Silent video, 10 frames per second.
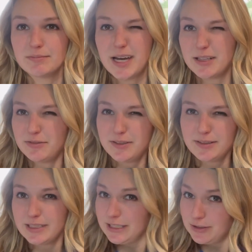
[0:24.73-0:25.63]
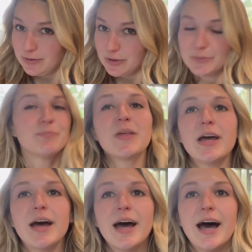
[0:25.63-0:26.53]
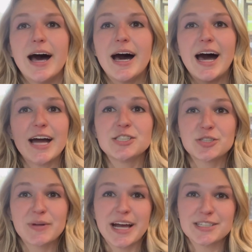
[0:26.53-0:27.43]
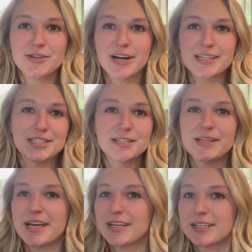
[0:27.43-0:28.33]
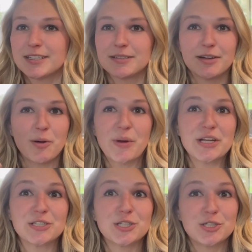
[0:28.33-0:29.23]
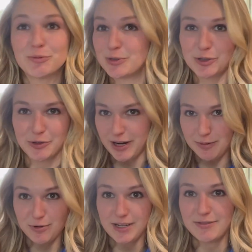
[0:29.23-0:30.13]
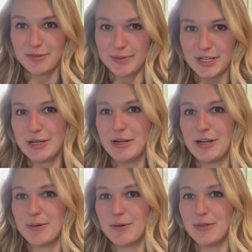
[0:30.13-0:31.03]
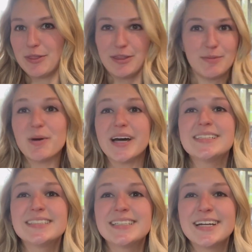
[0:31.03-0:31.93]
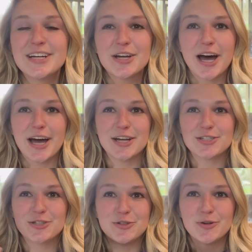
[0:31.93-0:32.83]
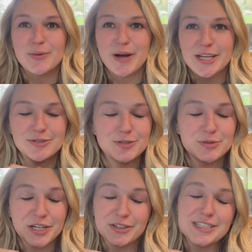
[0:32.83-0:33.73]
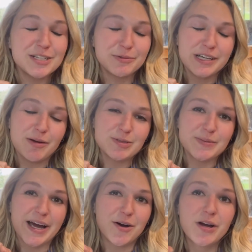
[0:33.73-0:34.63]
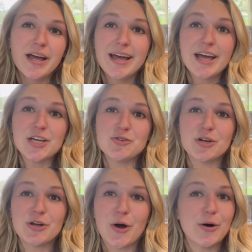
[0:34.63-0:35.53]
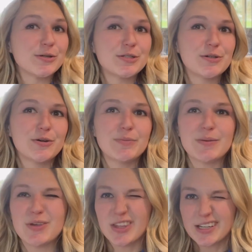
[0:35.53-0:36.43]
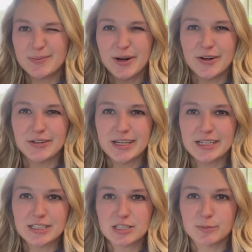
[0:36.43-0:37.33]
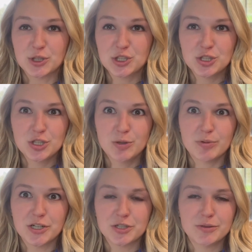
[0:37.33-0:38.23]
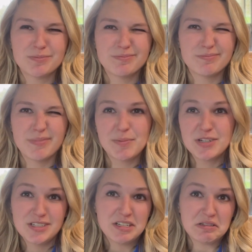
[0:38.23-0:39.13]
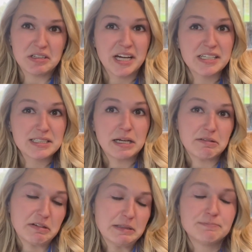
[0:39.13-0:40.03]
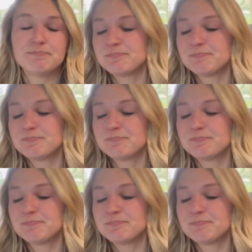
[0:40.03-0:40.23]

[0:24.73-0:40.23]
elephant in the room, I just want to ask you guys to like, comment, subscribe would even be the best to my YouTube channel because it really helps me out. You can also maybe think about getting some merch. No pressure. Maybe just take a look at it. It's kind of fun.